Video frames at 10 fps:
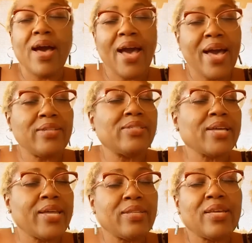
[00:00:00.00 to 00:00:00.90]
I
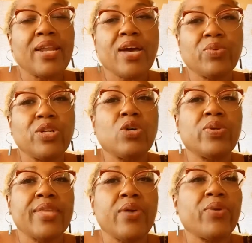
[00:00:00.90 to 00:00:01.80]
decided that I would go with that